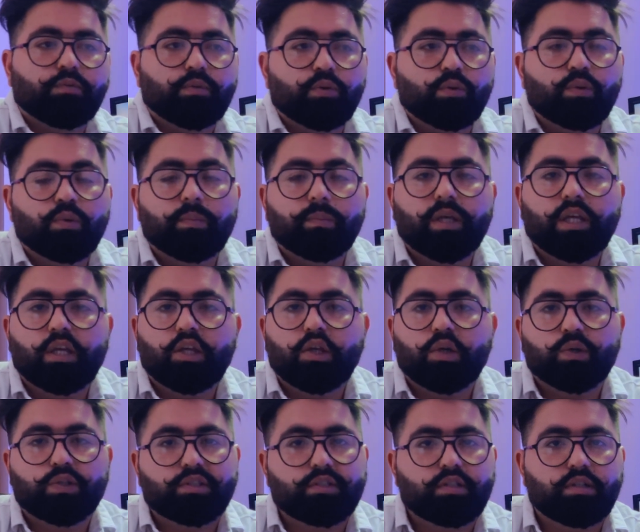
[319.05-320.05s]
to make
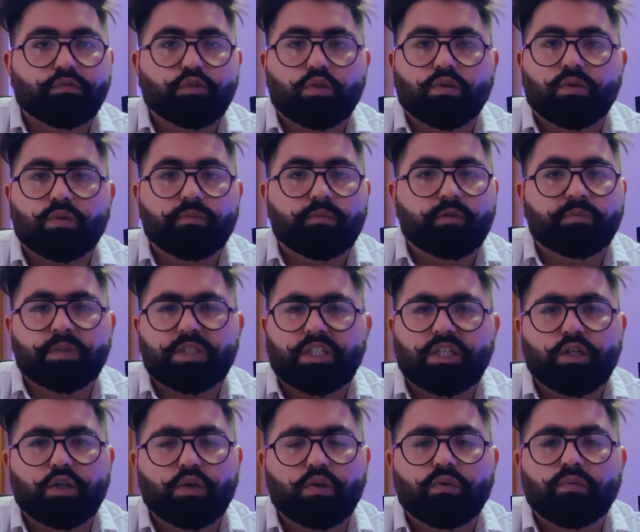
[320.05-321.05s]
your stuffs or
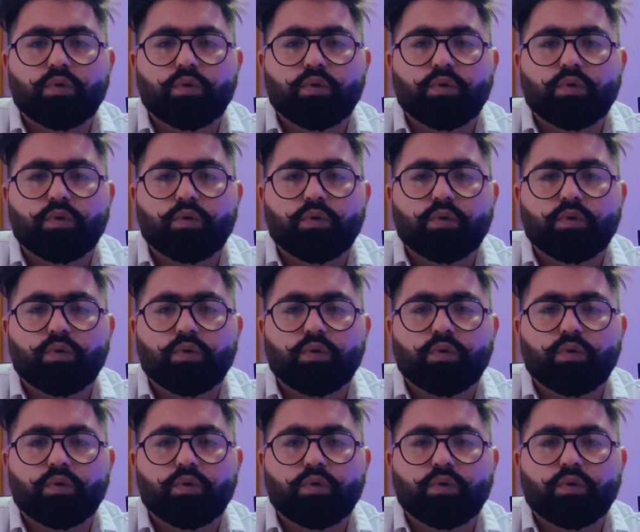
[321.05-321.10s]
website or